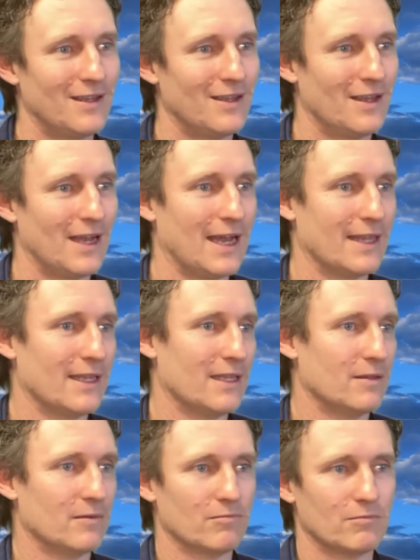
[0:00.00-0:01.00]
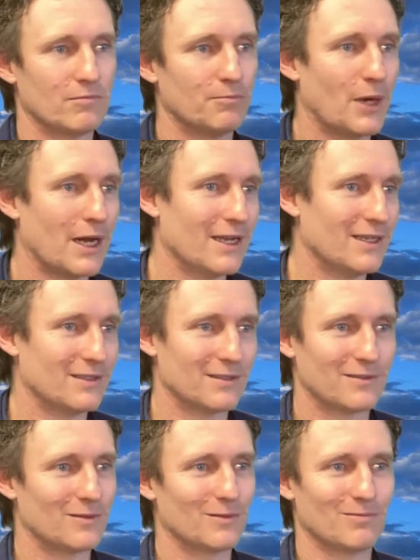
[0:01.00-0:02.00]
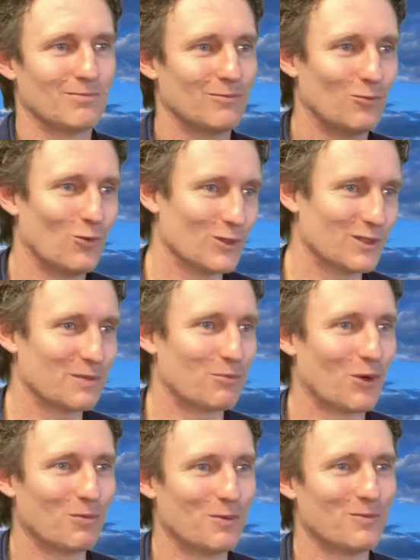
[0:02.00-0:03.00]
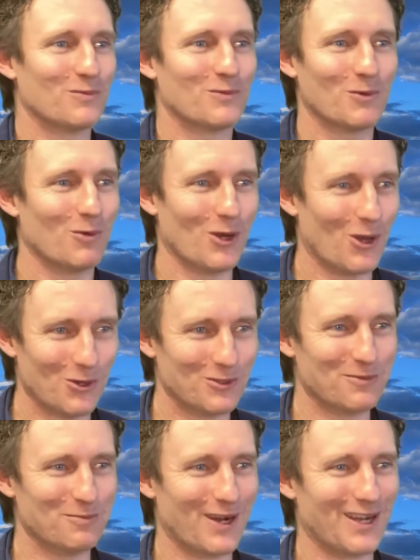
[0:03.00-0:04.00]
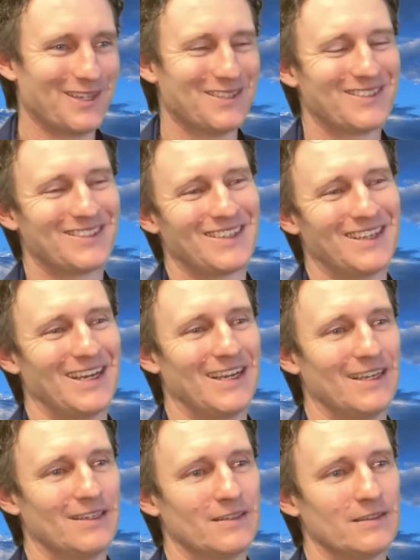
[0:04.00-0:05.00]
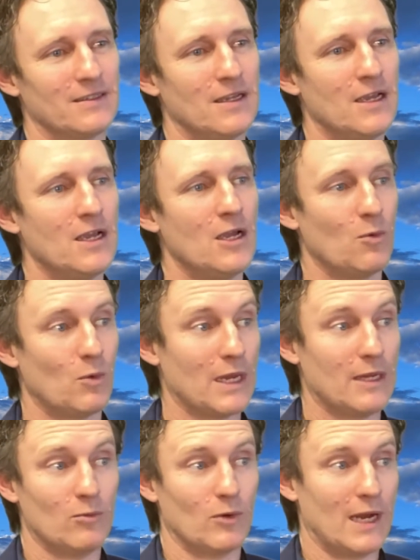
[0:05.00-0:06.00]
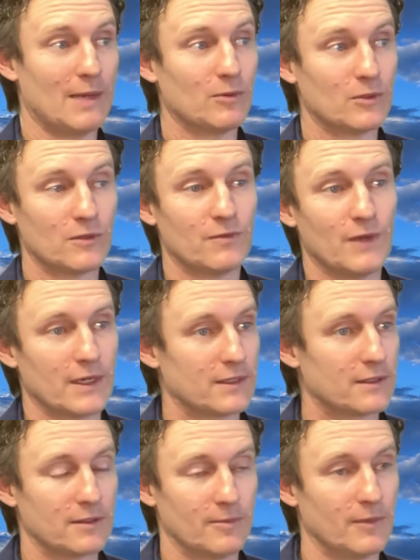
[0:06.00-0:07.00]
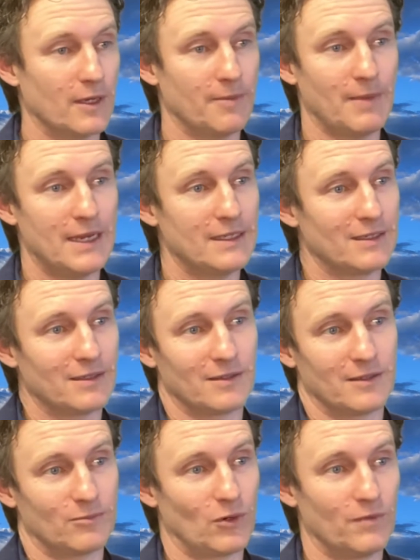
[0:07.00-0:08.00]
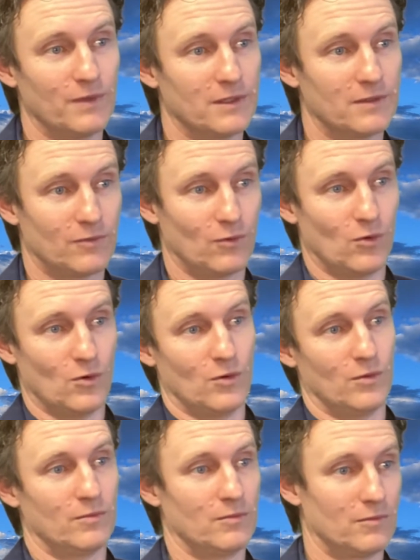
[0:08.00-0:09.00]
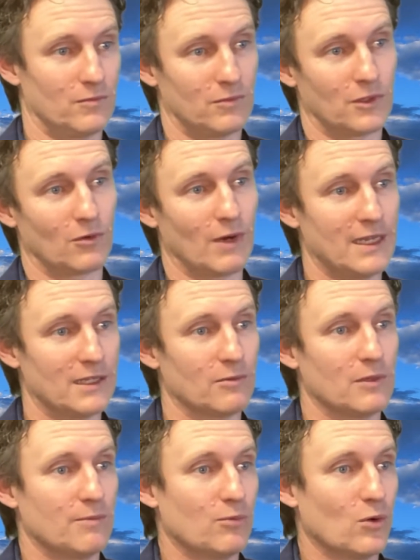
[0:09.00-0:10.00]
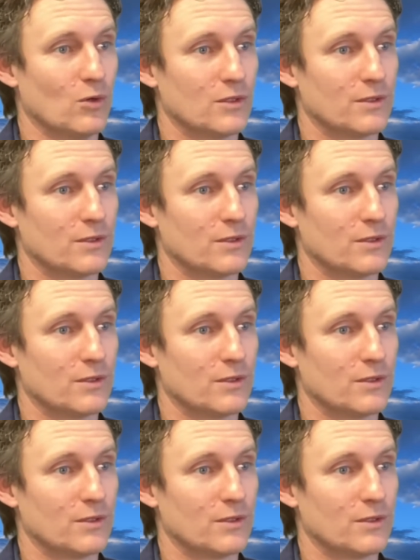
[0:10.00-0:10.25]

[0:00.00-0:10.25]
And then buyers wasn't a problem. There were loads of buyers, and we were able to fix some amazing profits for the grain that we'd bought.